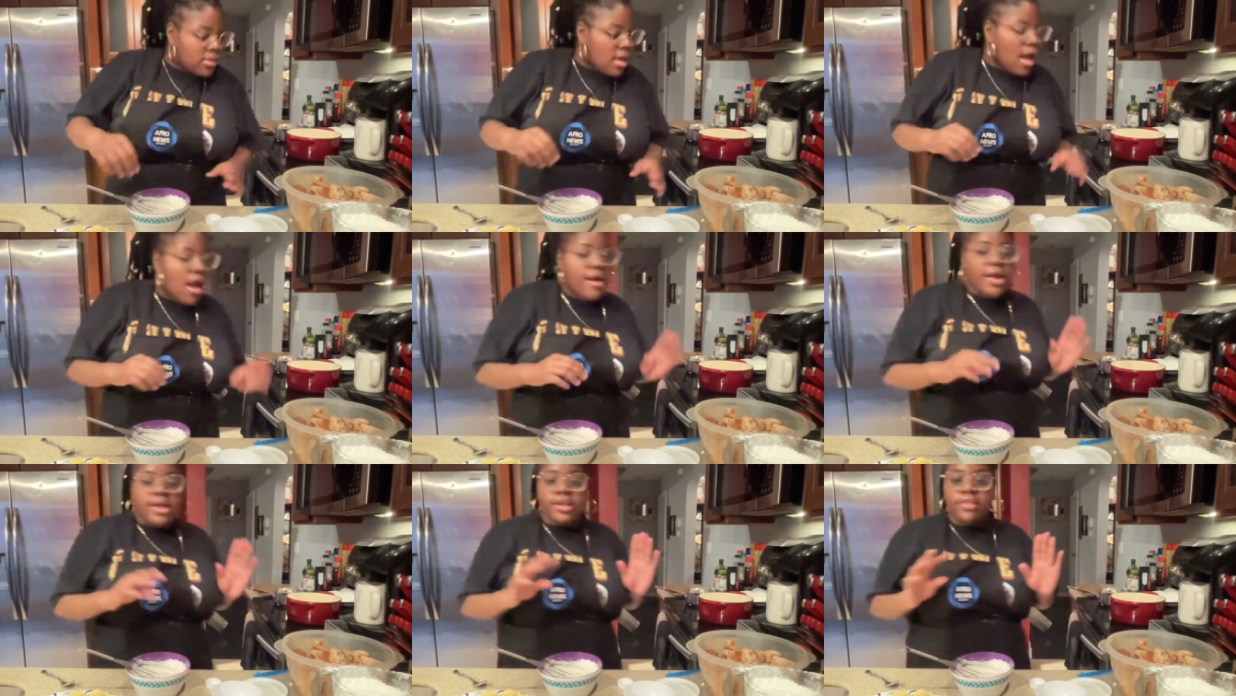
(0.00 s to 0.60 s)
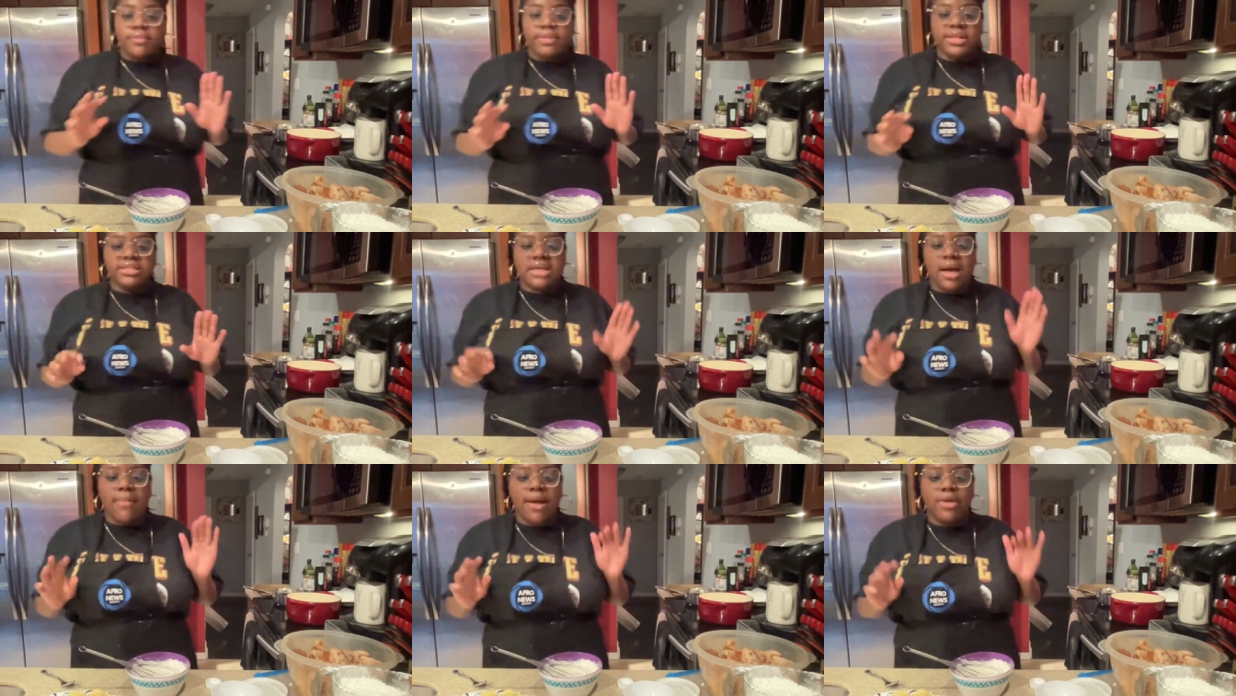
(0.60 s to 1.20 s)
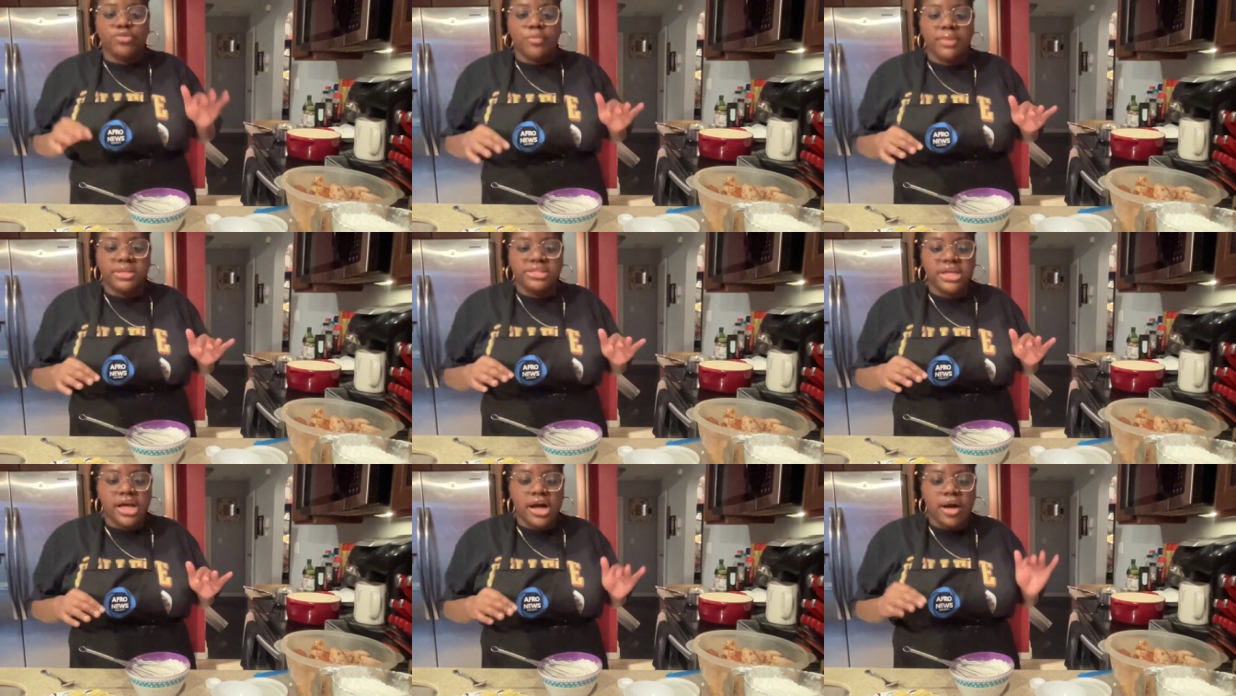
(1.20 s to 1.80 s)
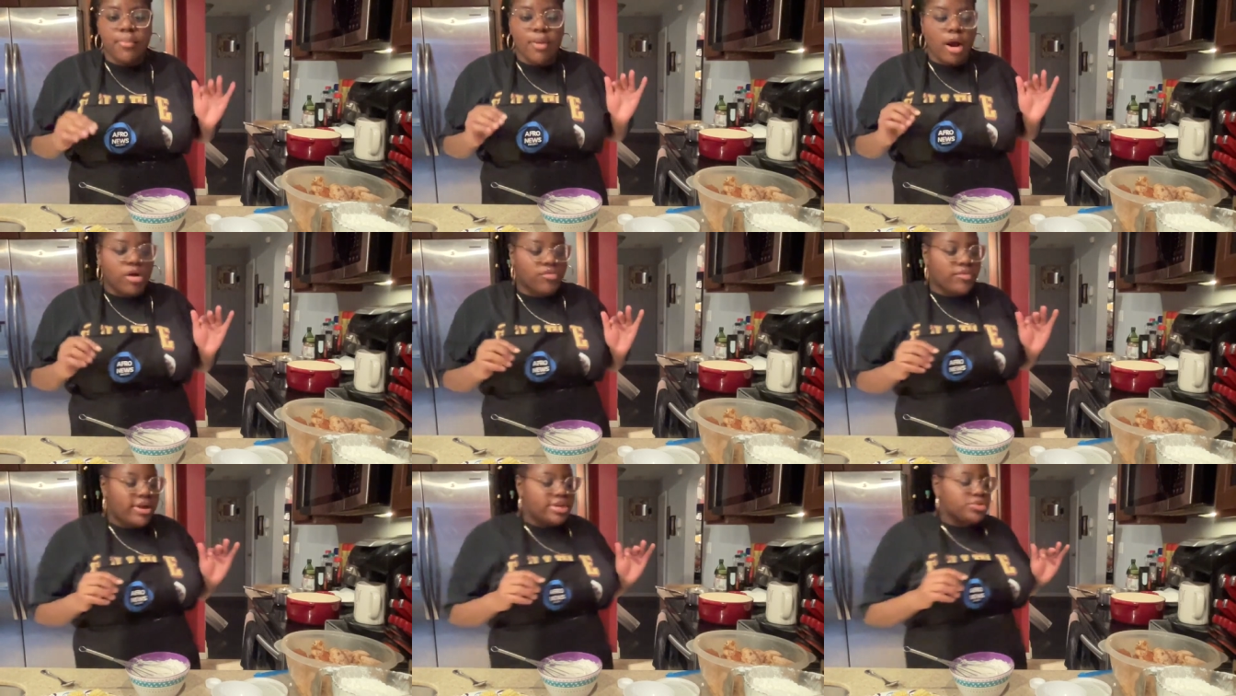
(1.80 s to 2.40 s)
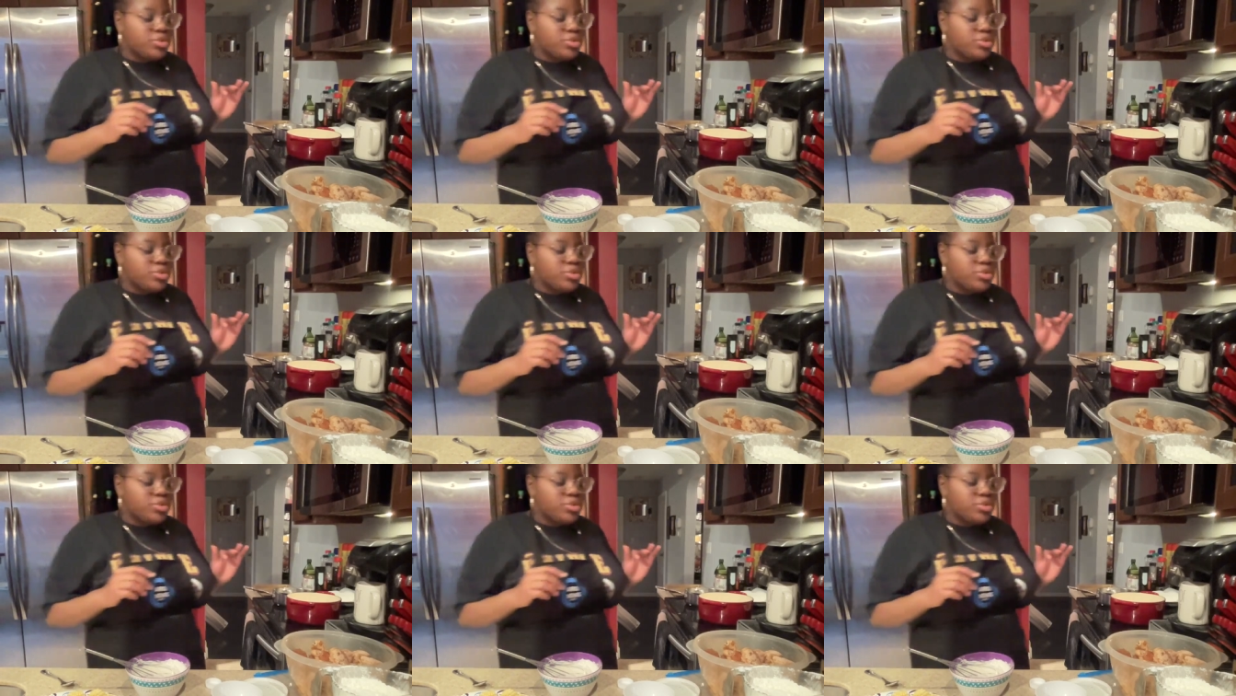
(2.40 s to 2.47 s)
All right, and in the meantime, as we're mixing up our ranch,